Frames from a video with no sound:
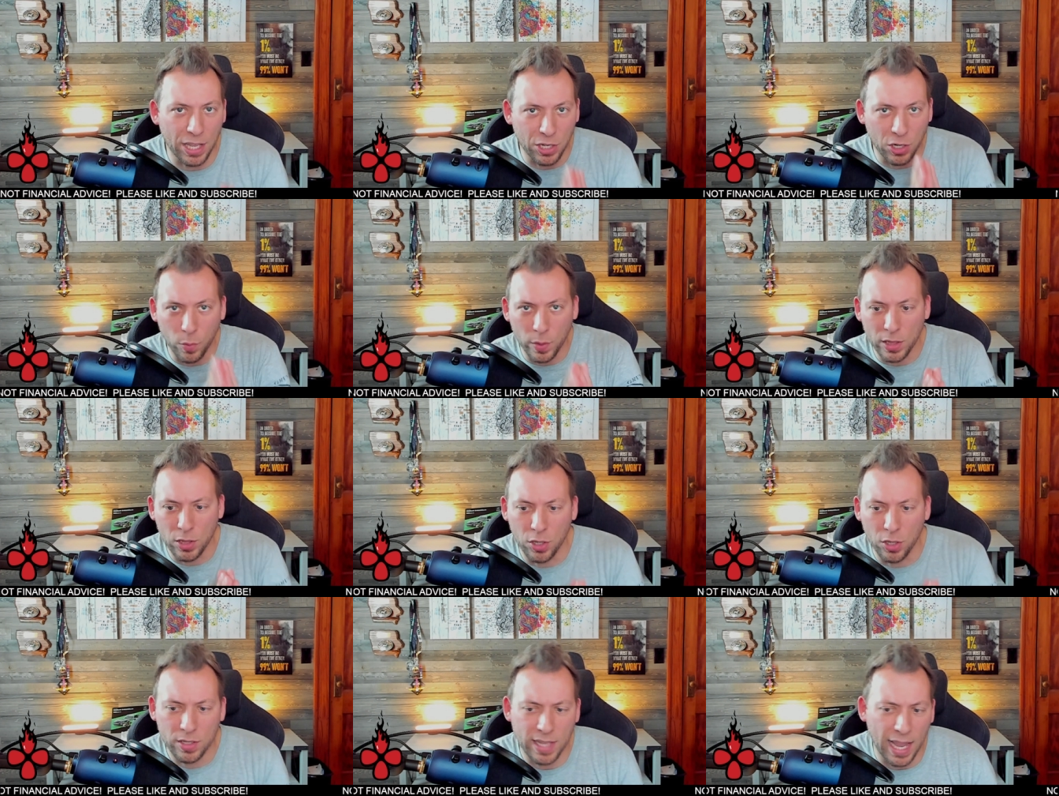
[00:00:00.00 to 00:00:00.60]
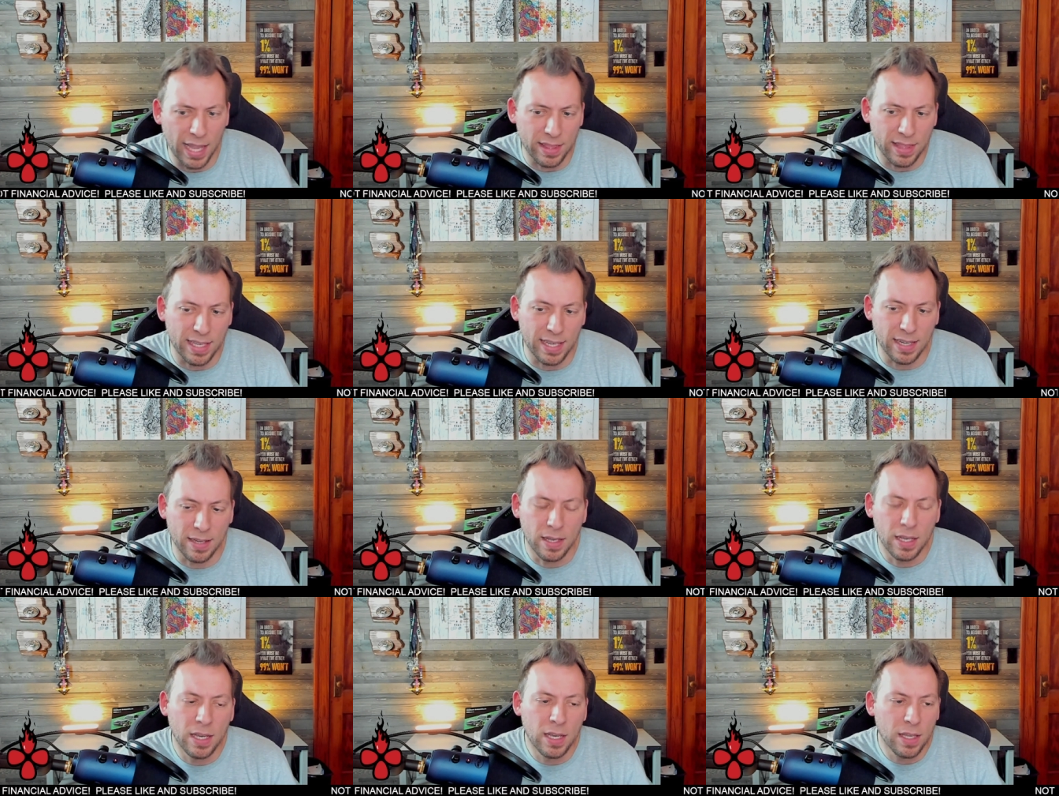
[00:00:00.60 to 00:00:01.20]
You know, we looked at
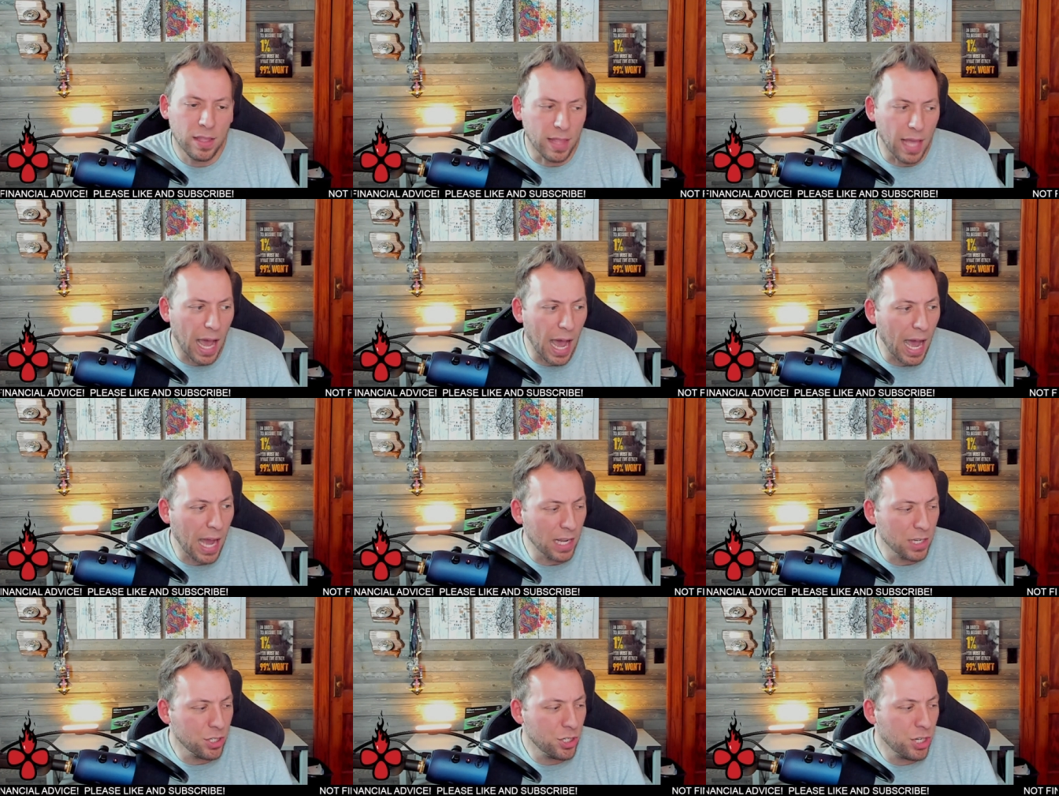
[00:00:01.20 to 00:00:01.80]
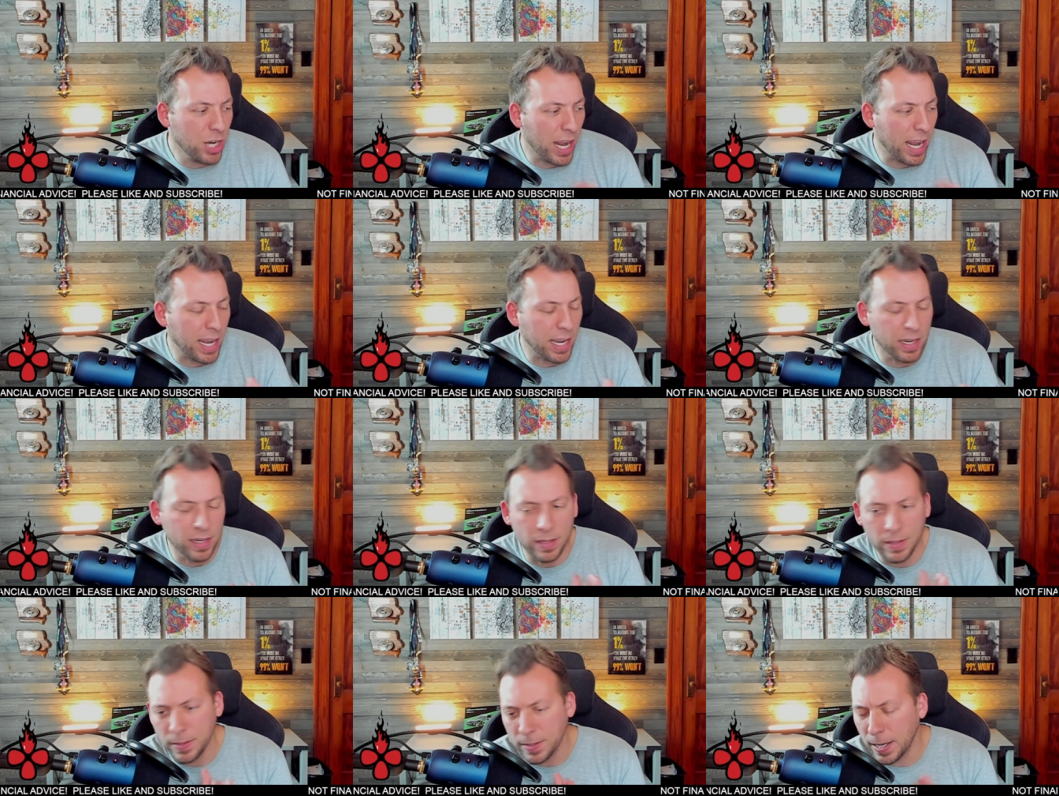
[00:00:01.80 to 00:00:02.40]
the the
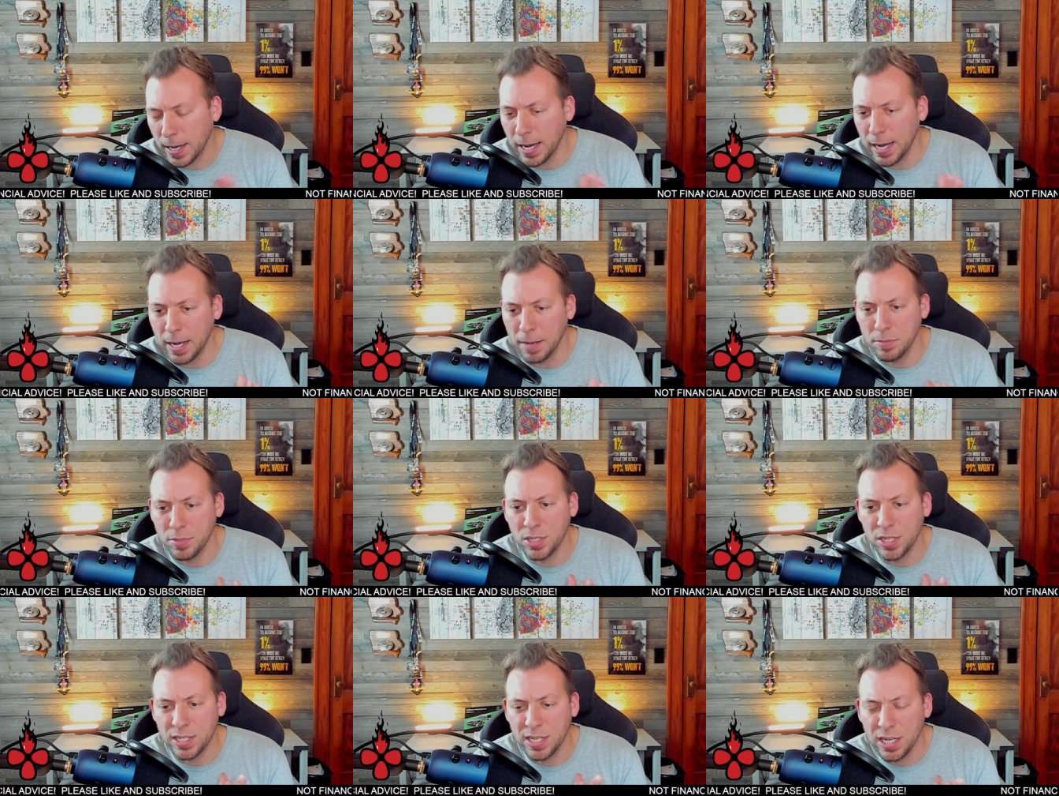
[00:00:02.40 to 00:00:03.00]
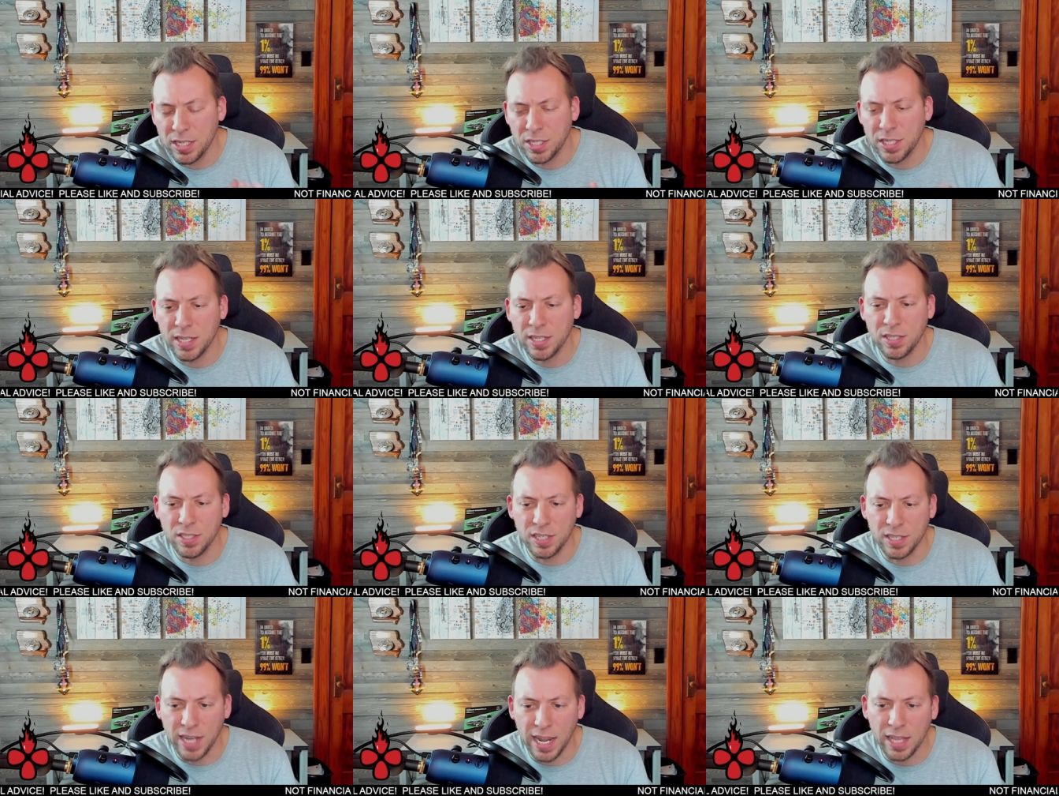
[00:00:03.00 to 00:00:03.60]
on-chain um, statistics,
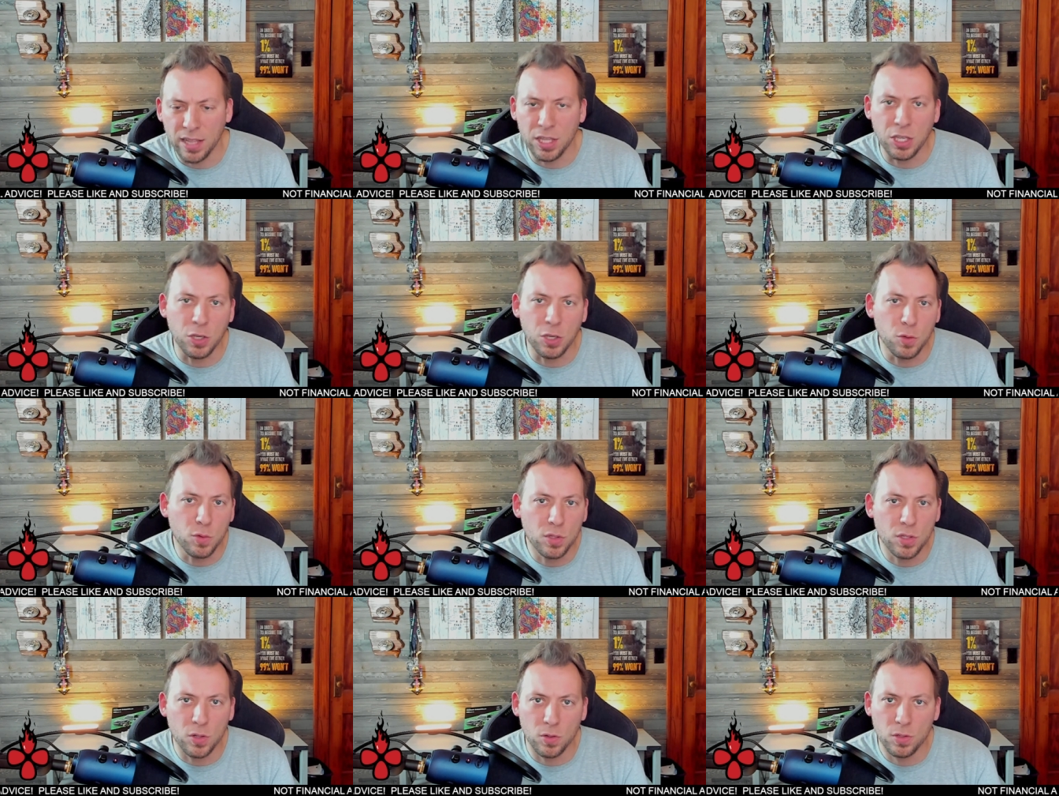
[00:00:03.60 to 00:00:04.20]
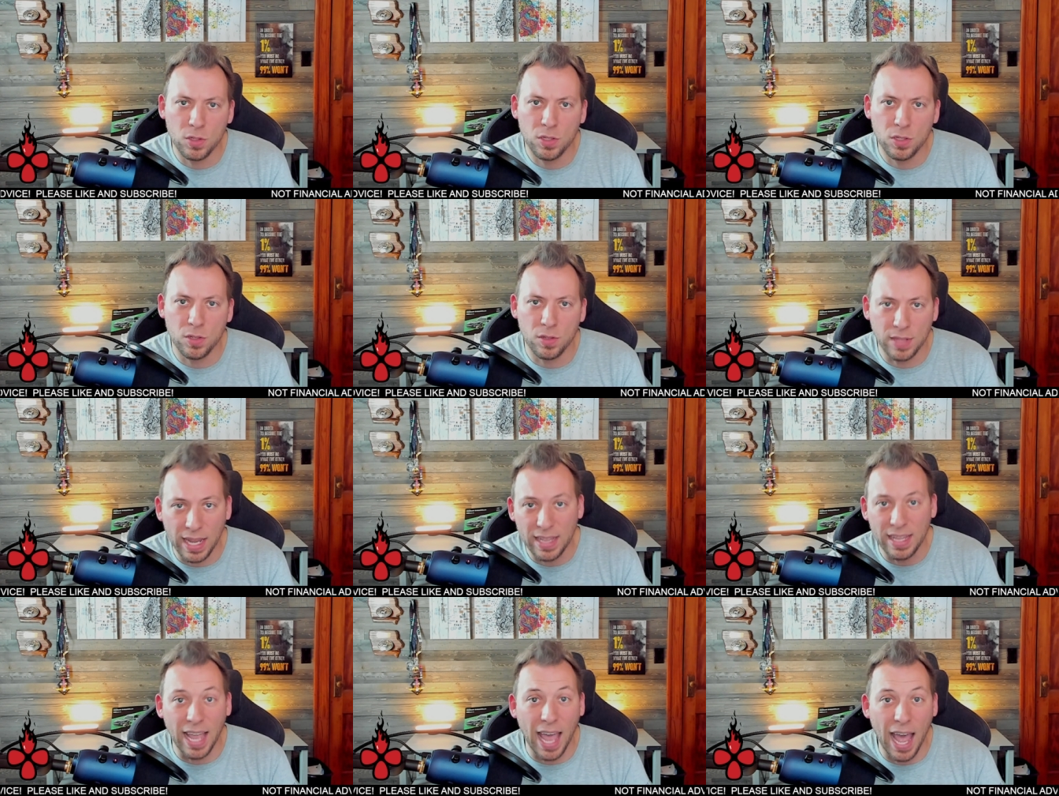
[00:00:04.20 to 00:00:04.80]
the daily users,
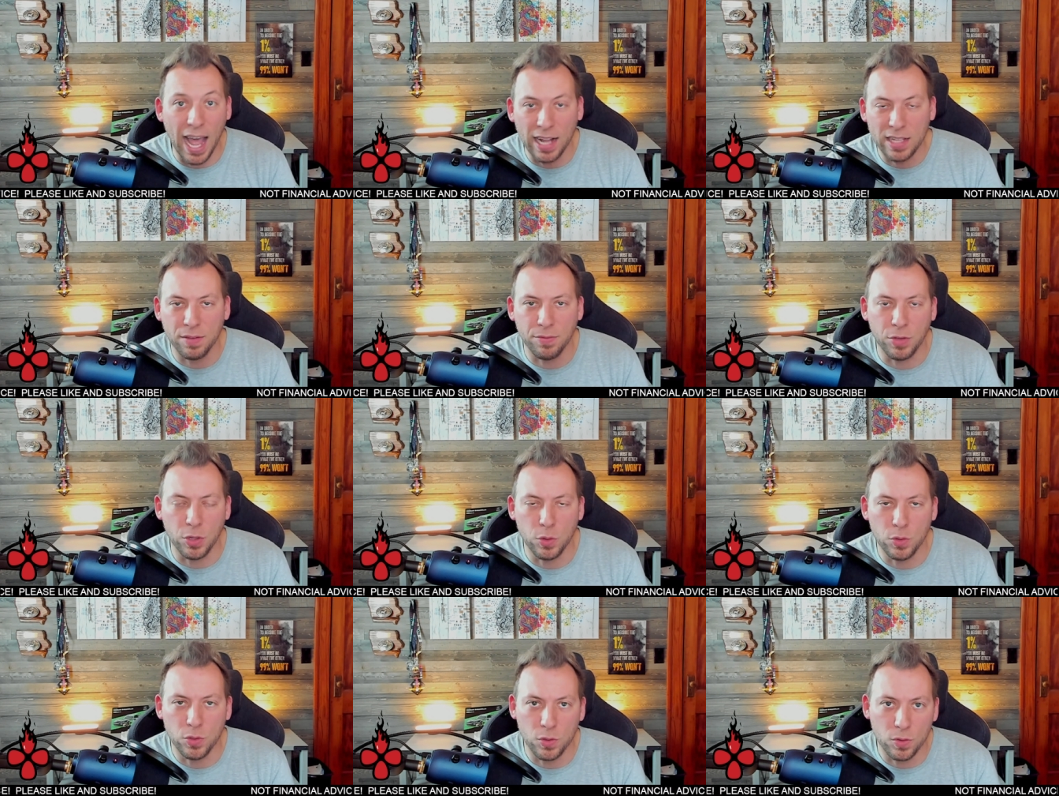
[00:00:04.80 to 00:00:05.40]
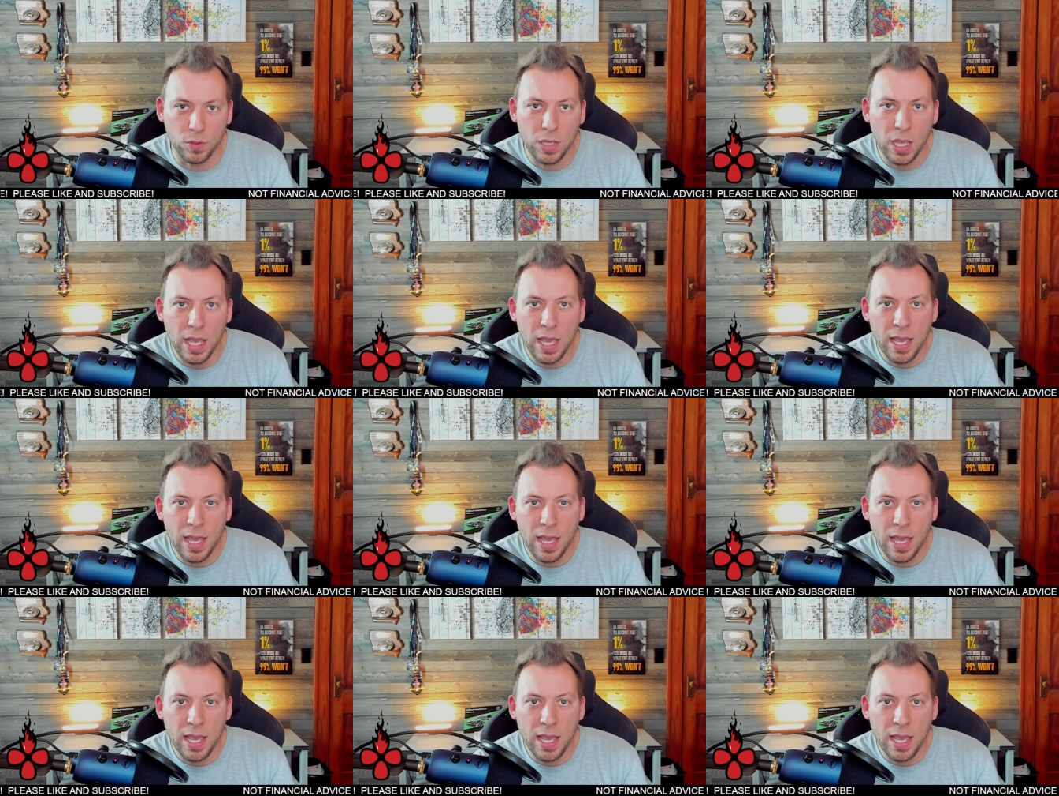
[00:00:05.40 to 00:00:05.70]
daily active users,